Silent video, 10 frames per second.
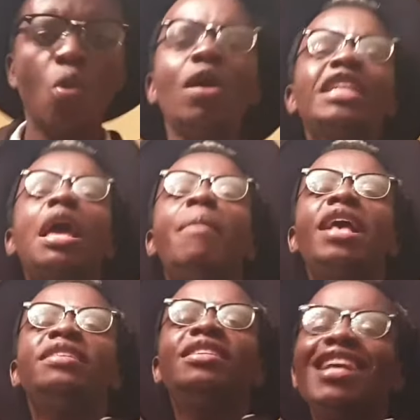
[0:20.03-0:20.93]
What am
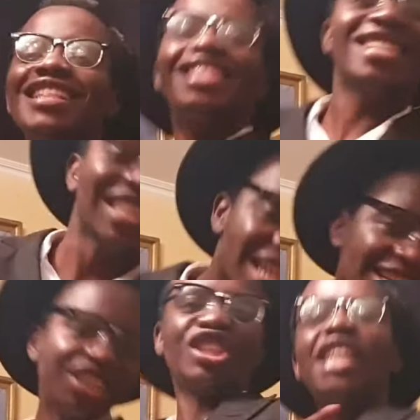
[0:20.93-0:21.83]
I saying? This
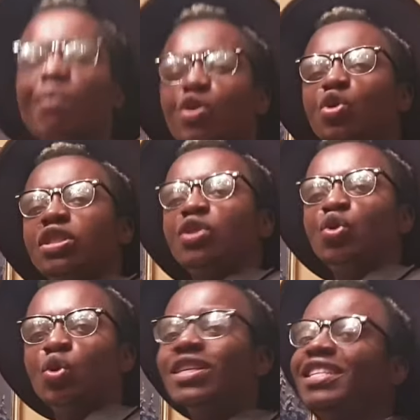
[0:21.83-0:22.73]
English that I'm using
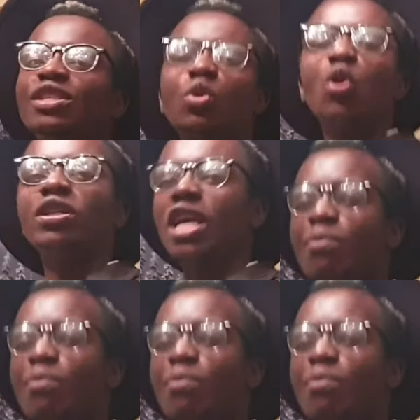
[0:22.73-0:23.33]
too, it is called a